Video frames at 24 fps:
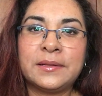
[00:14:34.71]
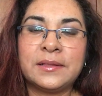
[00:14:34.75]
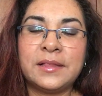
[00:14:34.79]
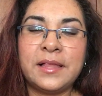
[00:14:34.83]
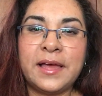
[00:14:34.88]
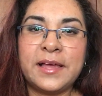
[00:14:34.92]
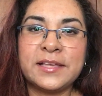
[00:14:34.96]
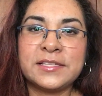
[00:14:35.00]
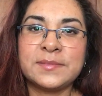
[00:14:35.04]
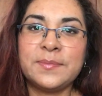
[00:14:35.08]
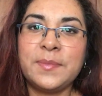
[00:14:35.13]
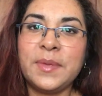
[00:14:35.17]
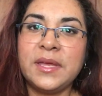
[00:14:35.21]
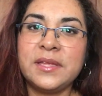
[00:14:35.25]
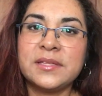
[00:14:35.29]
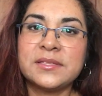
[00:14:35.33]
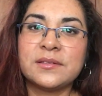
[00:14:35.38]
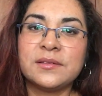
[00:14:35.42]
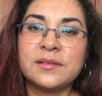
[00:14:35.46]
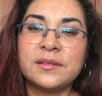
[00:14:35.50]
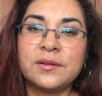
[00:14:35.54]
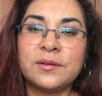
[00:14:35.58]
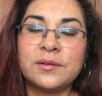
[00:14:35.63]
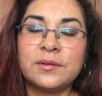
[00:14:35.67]

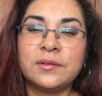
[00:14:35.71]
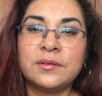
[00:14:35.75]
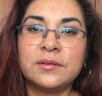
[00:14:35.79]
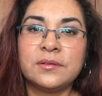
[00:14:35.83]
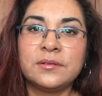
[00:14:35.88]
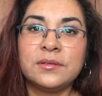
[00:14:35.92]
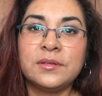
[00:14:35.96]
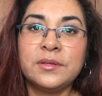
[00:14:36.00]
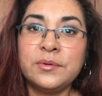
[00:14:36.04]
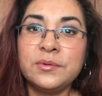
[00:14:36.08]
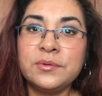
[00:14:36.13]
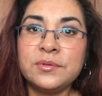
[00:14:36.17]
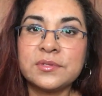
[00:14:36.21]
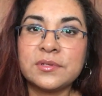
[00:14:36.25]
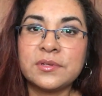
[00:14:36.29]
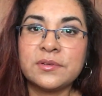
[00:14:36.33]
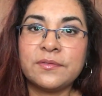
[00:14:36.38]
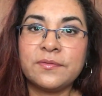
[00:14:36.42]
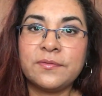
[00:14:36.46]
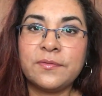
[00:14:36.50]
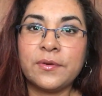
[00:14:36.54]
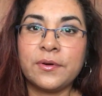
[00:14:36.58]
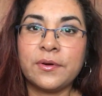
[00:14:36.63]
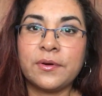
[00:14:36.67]
classmates a little loot
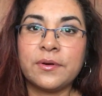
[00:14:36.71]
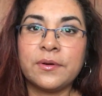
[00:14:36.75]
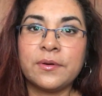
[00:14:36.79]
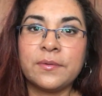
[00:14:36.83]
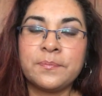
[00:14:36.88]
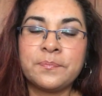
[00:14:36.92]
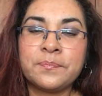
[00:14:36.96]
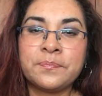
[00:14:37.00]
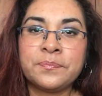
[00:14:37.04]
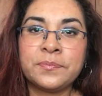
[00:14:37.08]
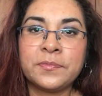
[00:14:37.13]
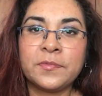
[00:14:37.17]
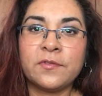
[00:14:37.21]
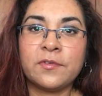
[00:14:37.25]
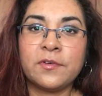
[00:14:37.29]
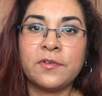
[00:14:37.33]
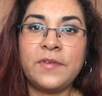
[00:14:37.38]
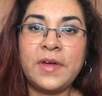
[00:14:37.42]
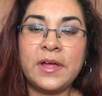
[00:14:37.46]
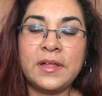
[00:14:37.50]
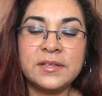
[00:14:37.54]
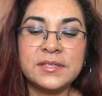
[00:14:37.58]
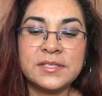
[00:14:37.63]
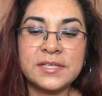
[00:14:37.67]
for
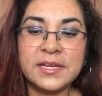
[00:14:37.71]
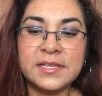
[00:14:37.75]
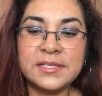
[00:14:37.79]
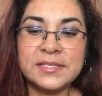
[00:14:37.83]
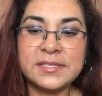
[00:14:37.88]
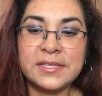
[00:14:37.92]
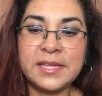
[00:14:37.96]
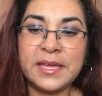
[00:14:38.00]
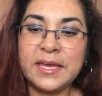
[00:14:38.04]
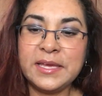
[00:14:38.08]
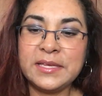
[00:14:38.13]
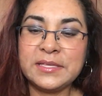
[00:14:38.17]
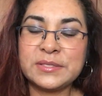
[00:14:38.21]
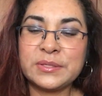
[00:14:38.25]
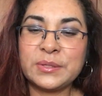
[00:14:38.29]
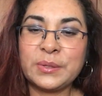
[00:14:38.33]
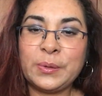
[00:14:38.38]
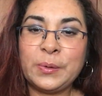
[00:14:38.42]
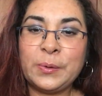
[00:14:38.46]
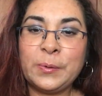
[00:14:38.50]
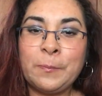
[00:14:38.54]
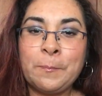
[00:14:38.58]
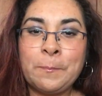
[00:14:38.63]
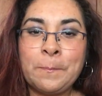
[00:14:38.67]
for Valentine's Day,
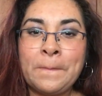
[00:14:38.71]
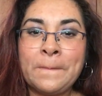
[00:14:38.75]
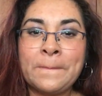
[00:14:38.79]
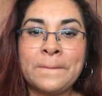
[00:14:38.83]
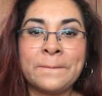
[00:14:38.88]
so